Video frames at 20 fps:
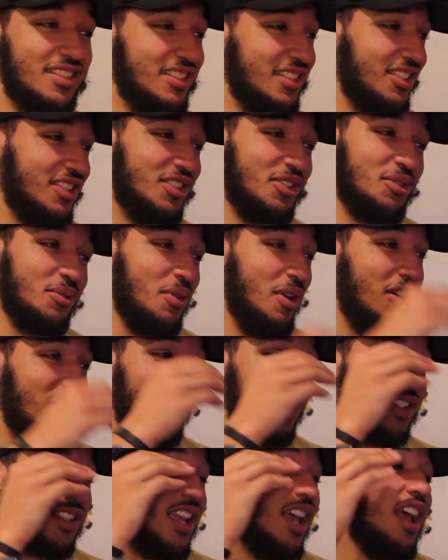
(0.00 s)

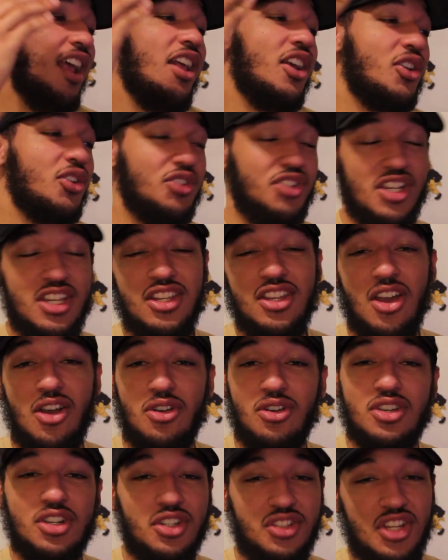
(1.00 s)
Suarez.
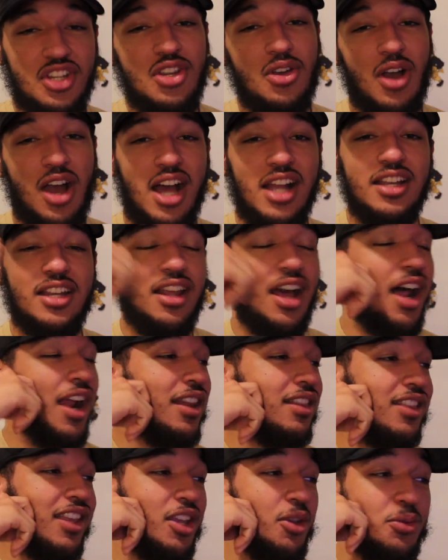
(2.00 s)
Coutinho, Coutinho I, did, I
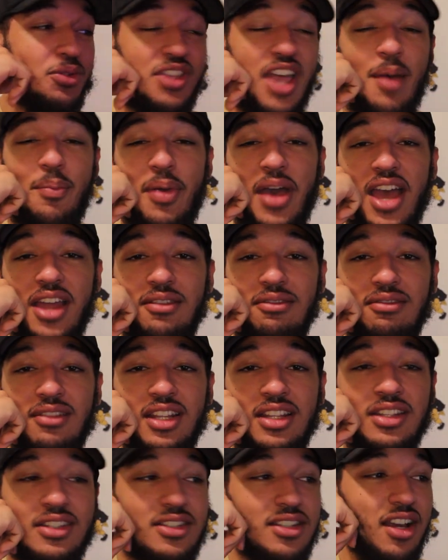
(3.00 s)
didn't think he was that bad
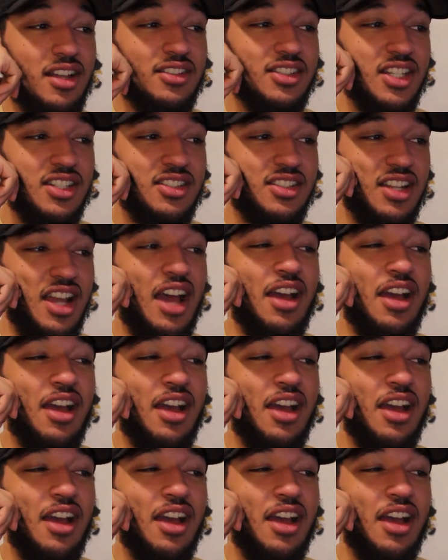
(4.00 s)
in this contest.